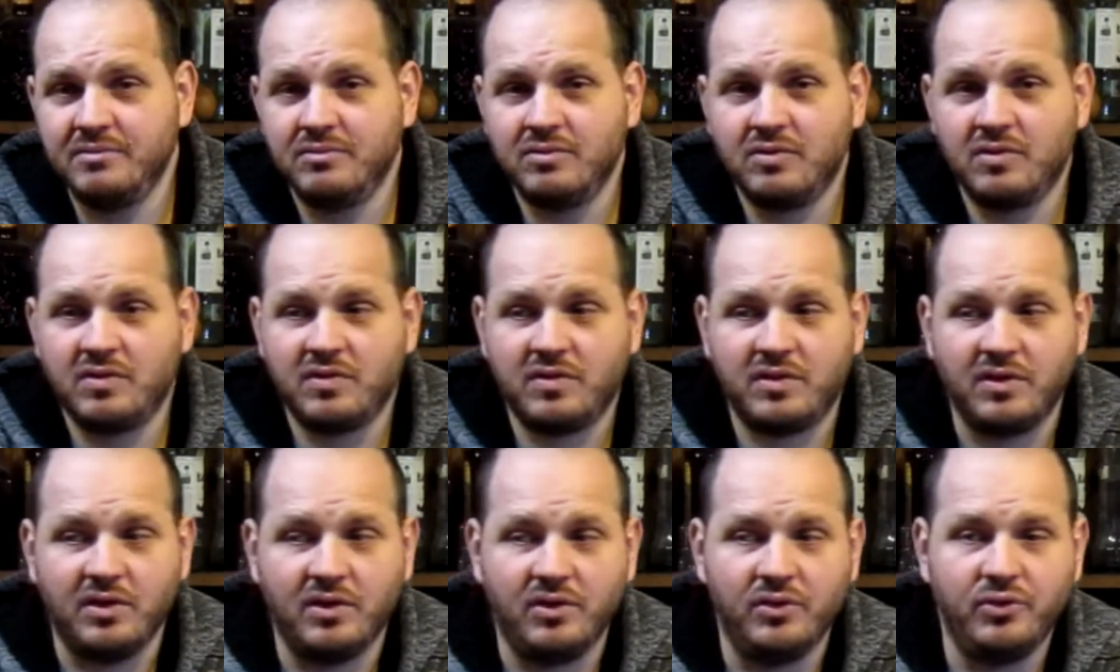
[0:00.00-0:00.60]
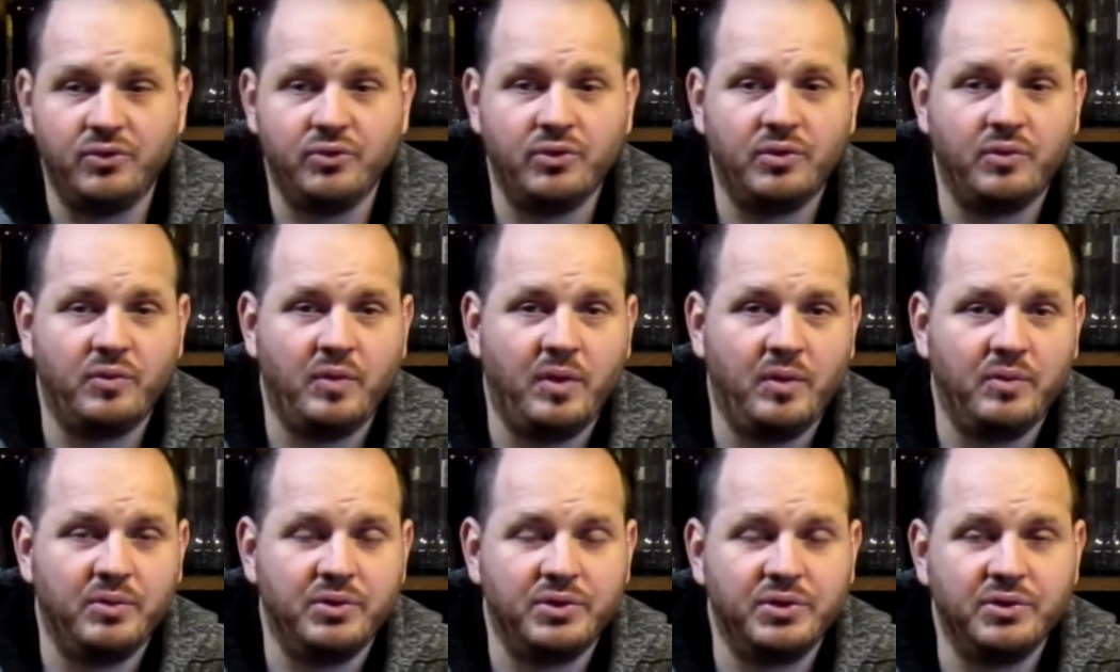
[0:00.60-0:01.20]
still doing
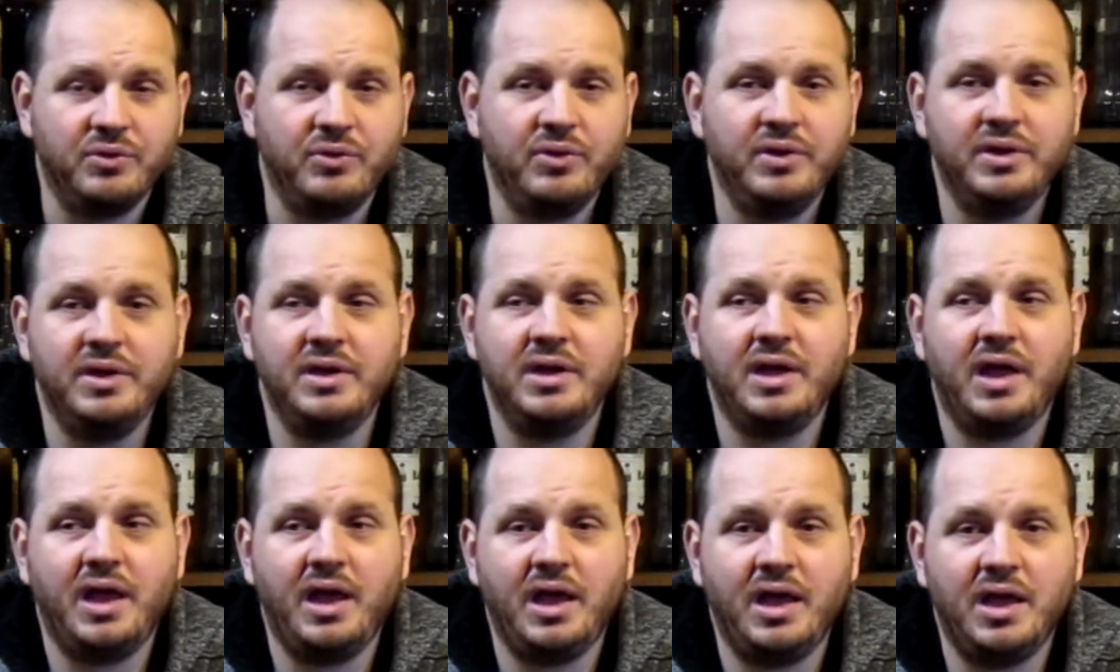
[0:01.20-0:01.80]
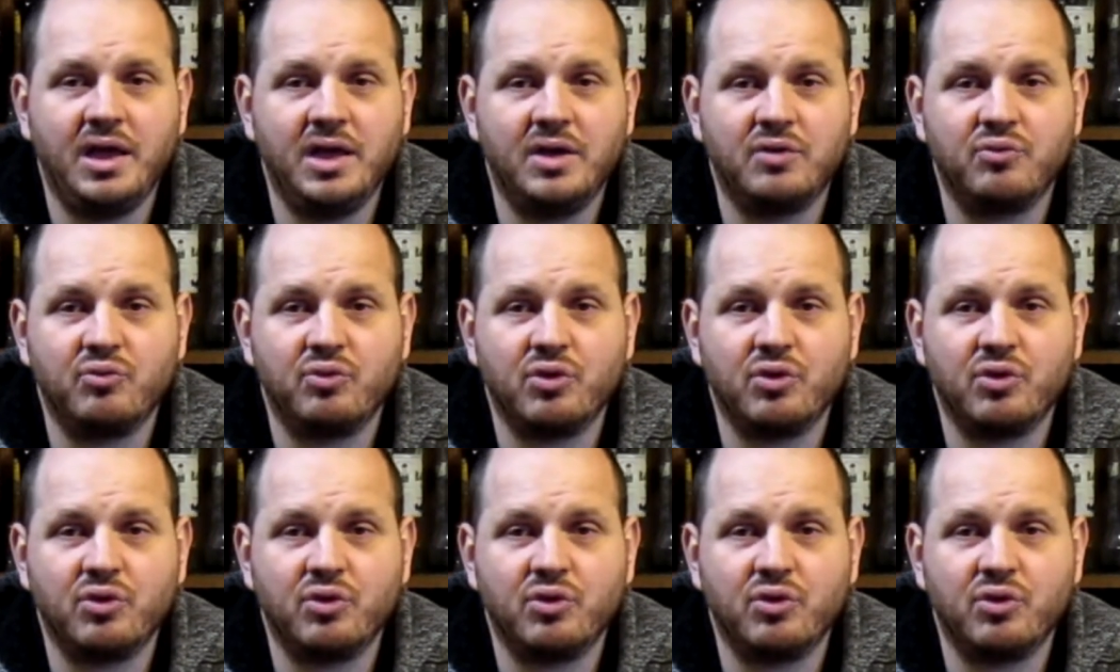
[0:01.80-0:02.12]
what we're doing, and